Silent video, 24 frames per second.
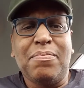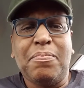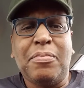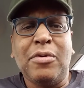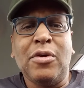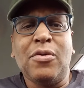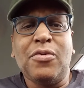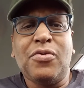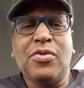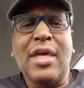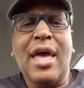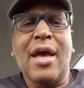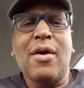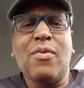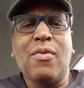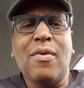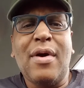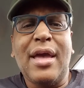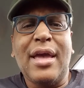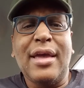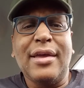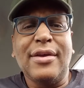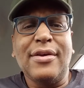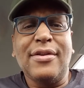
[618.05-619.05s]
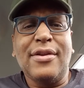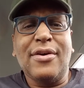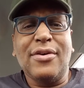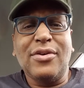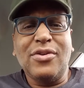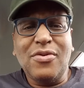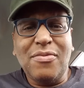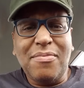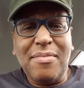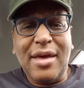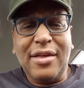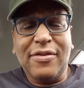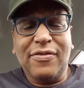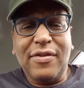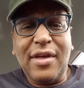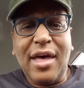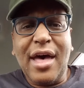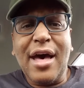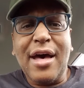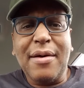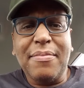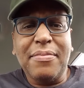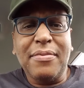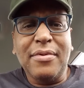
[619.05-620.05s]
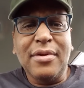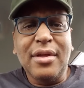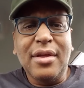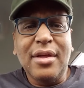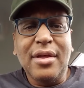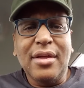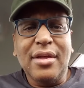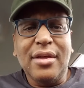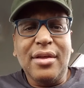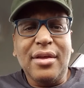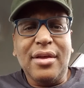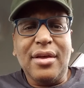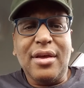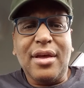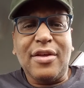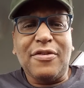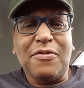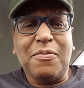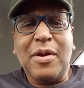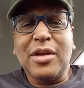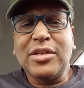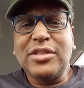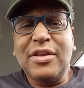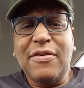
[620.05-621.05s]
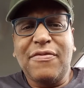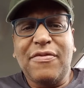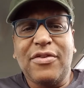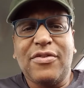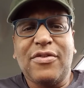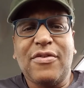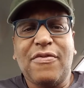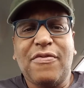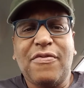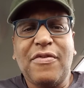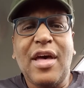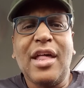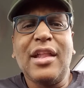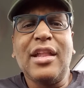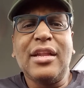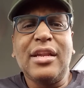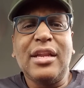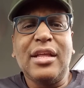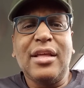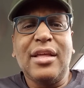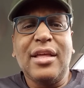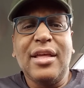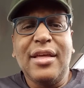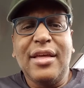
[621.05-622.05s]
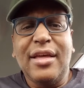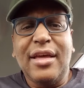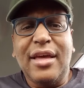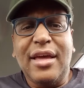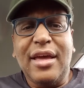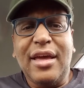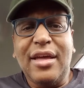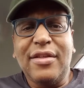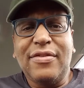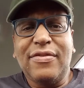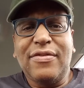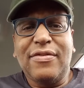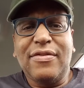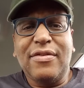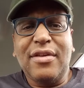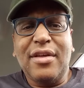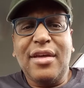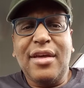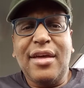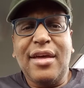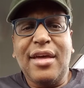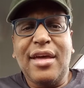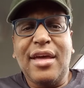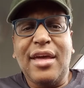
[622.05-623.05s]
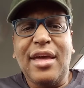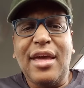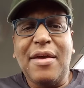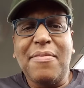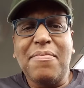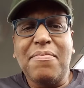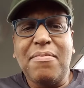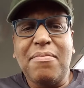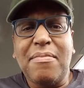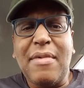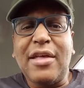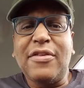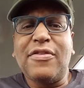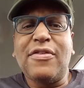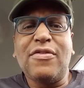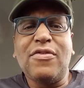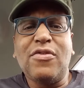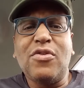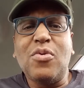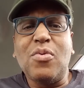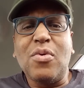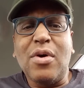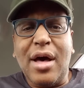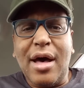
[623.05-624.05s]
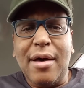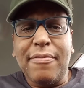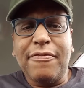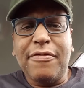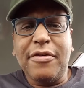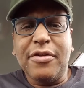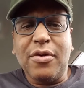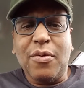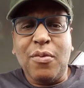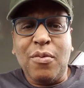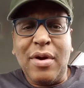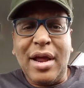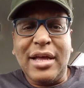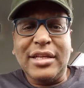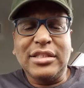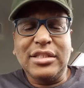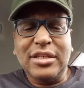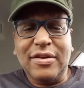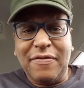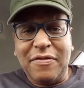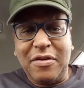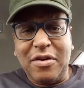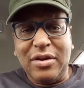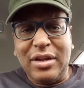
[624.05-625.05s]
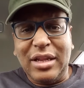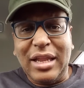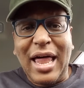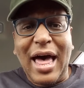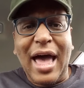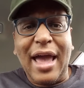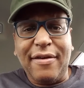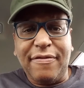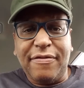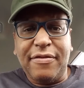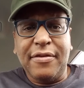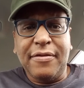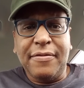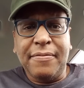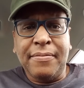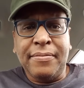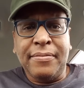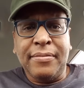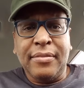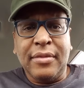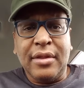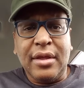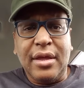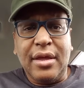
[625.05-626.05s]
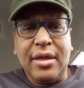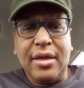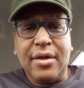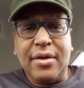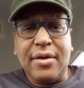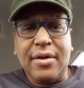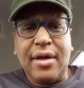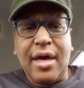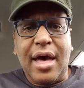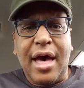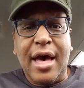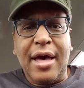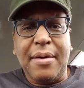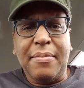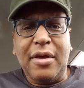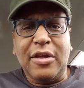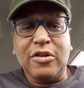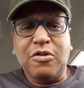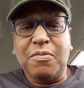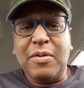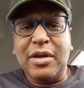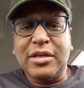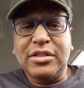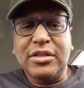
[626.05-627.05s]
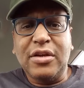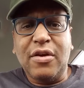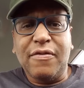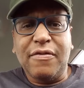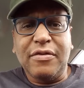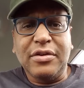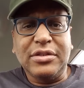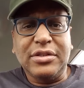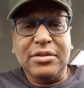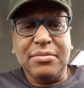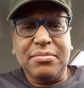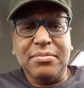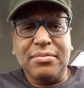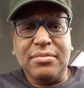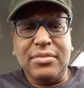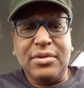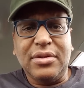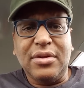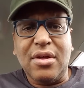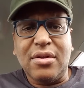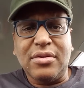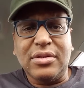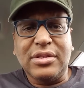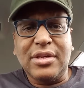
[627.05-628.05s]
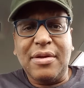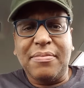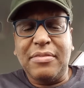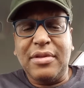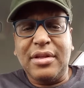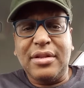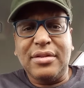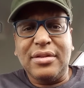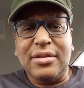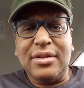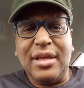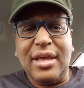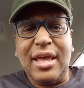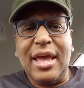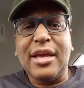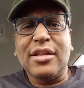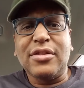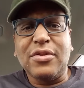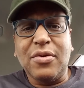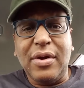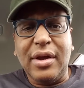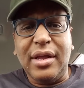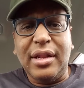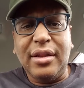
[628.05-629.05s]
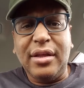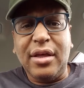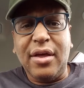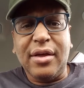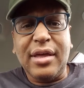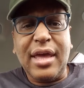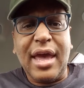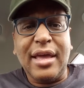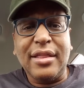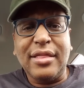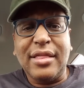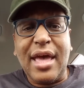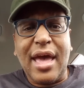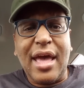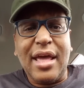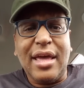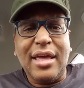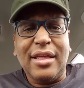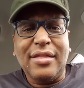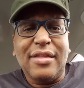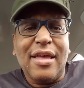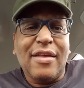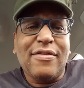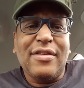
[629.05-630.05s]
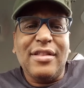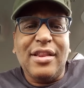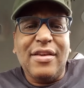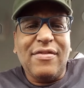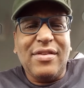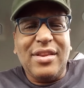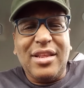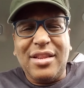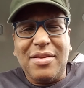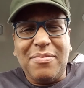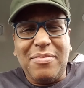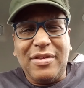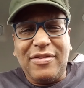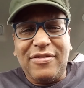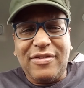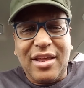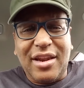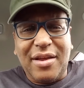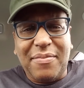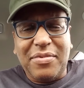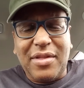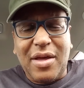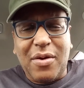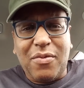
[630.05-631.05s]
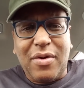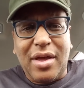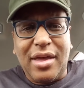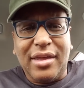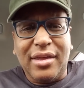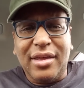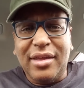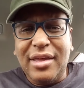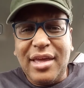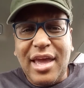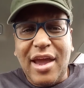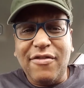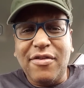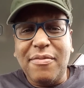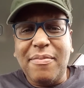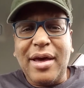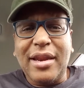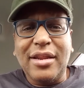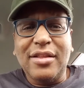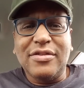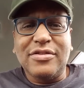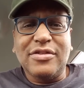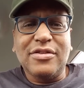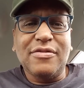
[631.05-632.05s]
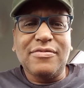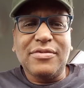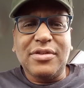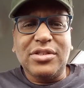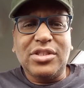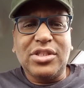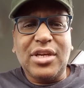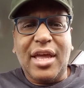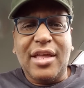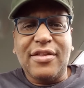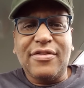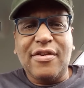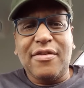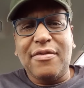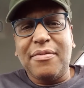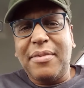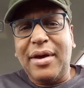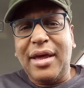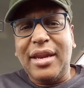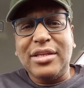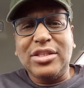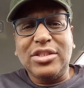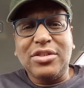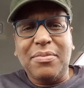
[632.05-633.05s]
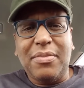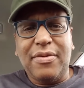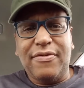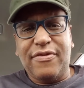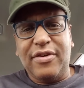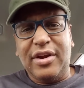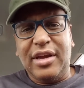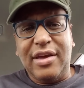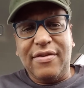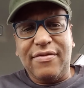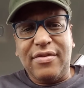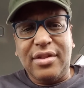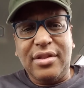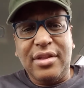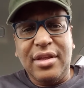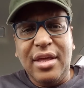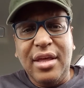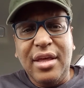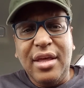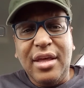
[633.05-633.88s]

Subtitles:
built that way. You mess up, especially if it's a felony, it messes you up for the rest of your life. Especially over something ignorant, okay, that it doesn't even need to be set up that way. Everybody deserves a chance. Everybody should be forgiven,